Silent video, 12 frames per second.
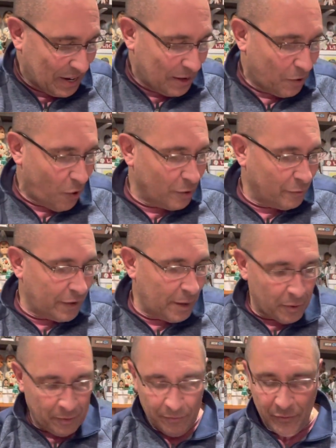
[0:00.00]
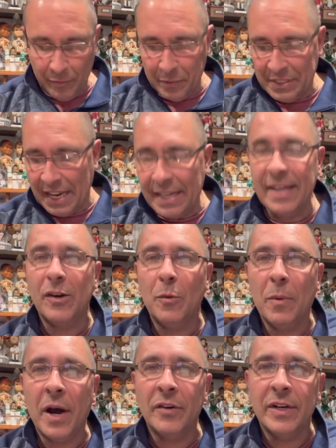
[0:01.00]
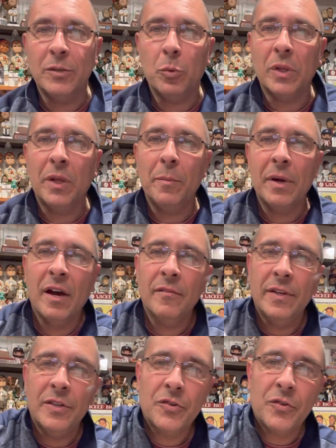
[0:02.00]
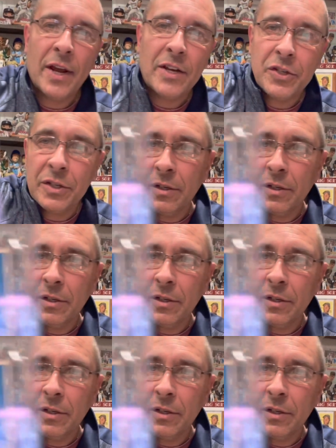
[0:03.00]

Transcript: Hall of Famer from the San Diego Padres, Willie McCovey, stretch.